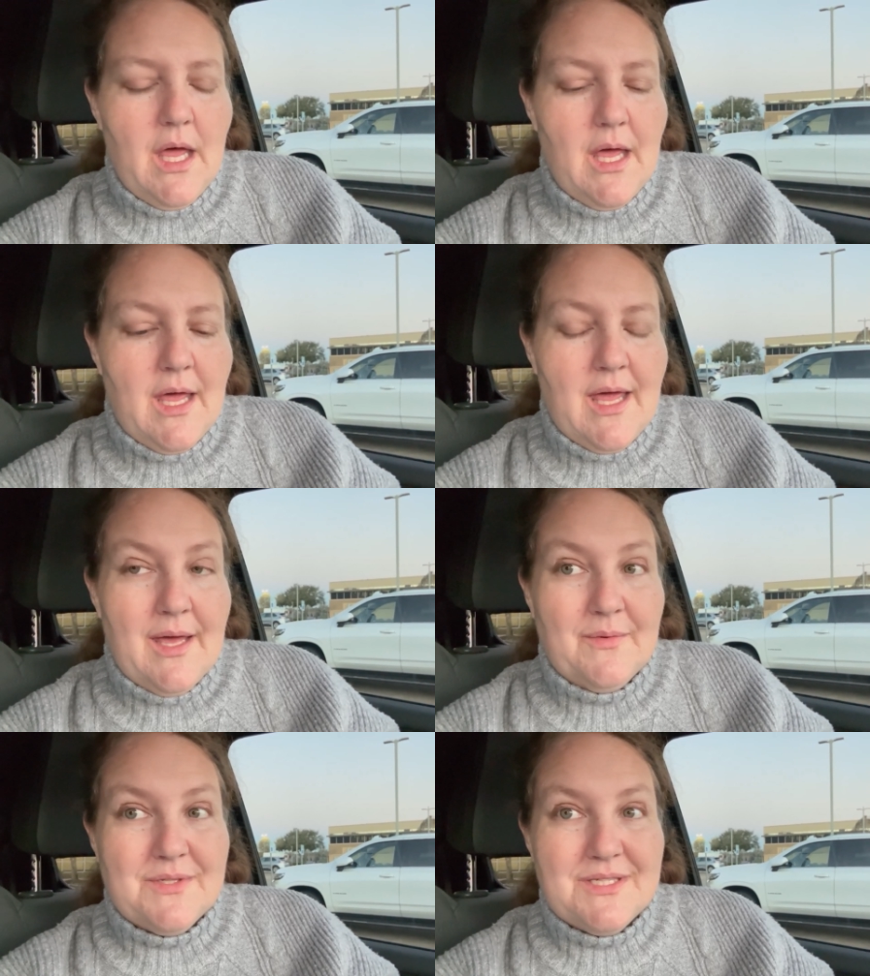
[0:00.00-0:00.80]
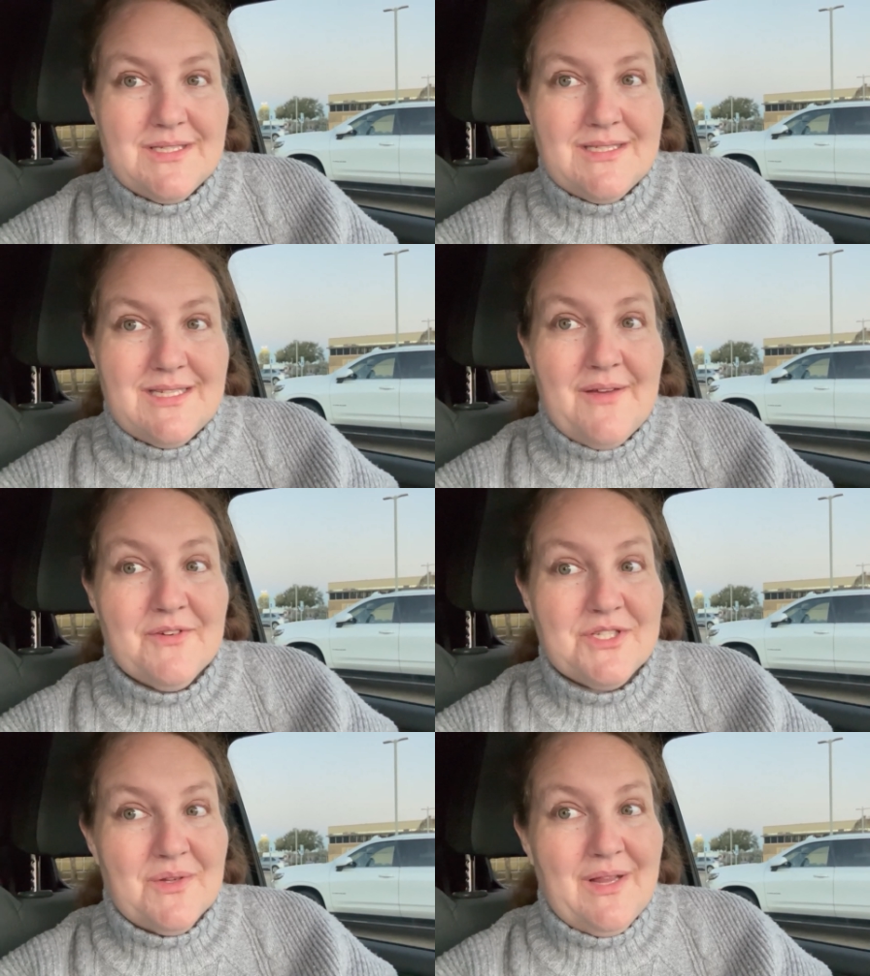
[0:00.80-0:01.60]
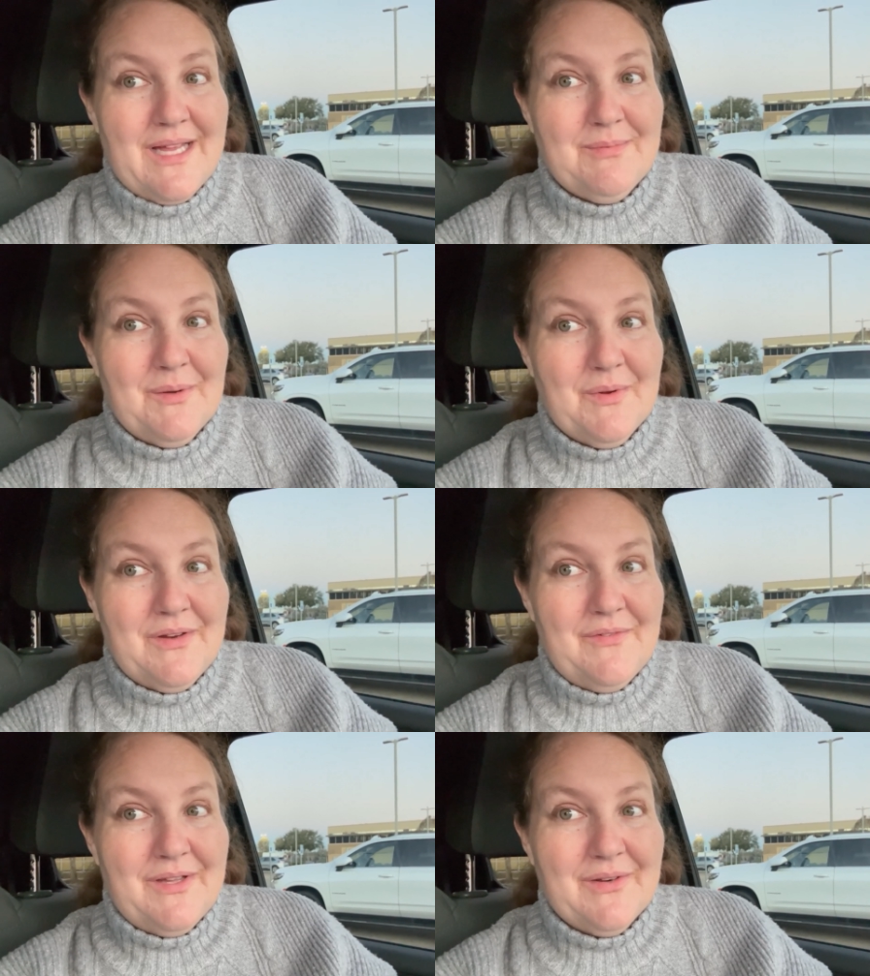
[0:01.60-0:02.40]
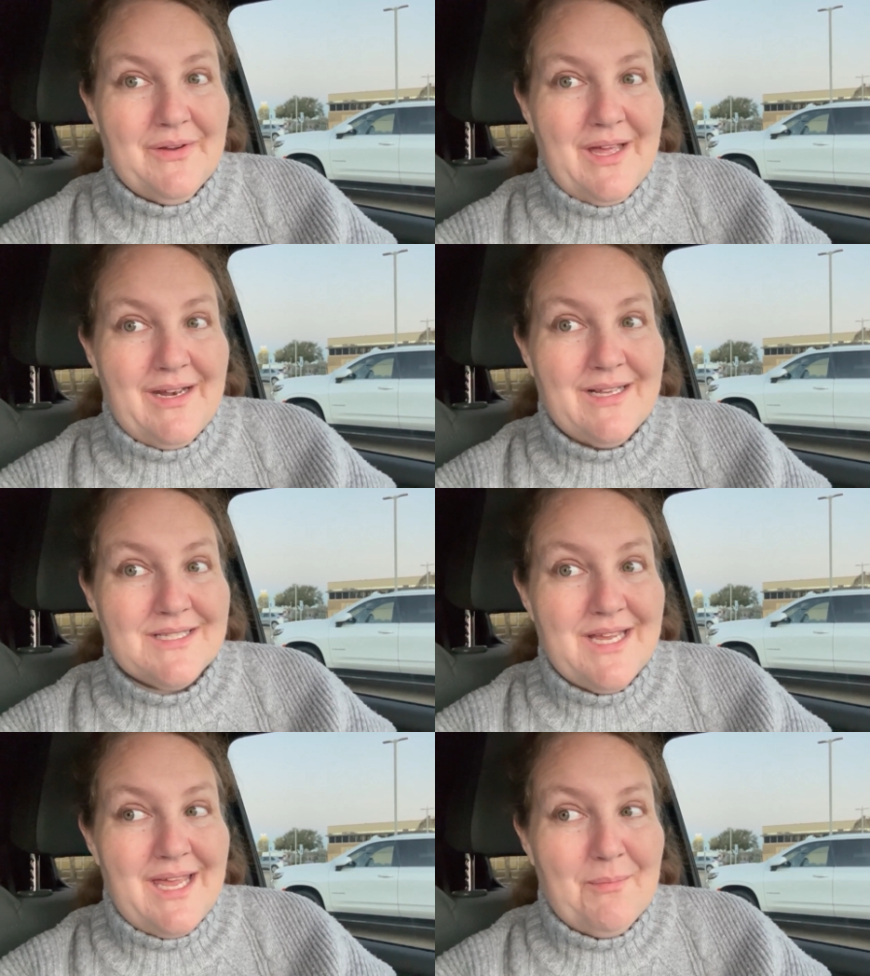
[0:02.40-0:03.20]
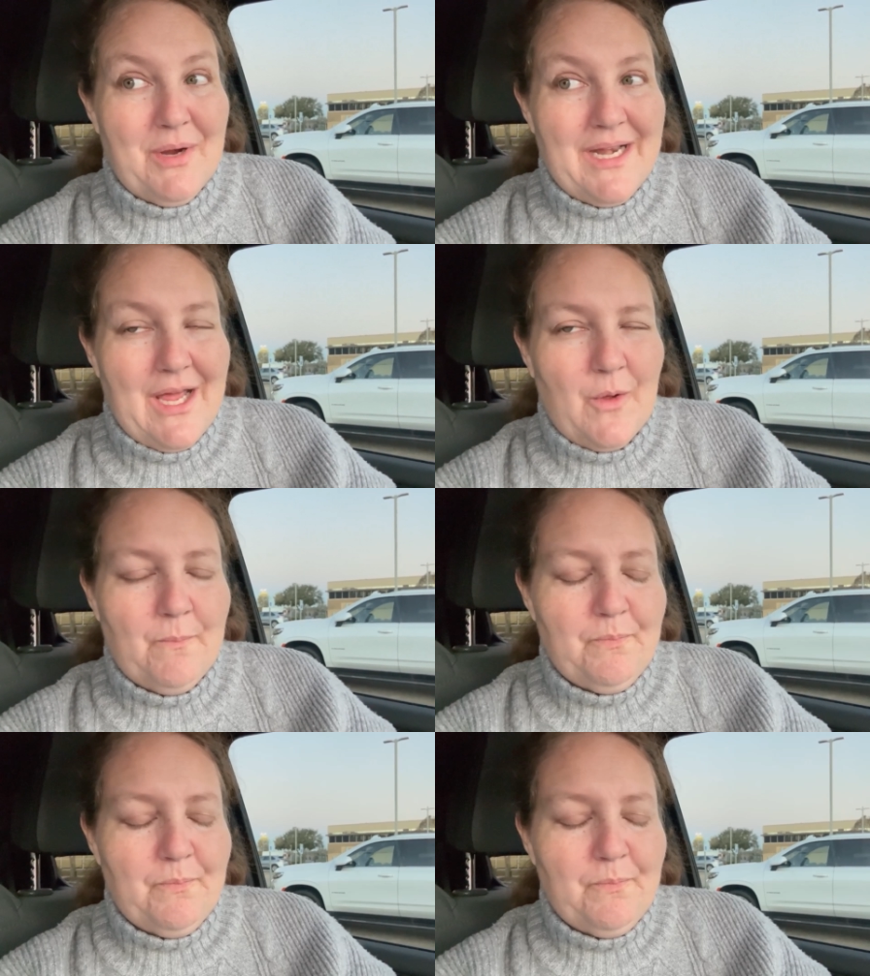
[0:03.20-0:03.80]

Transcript: I was never so glad to be rid of Henrietta as I am right now.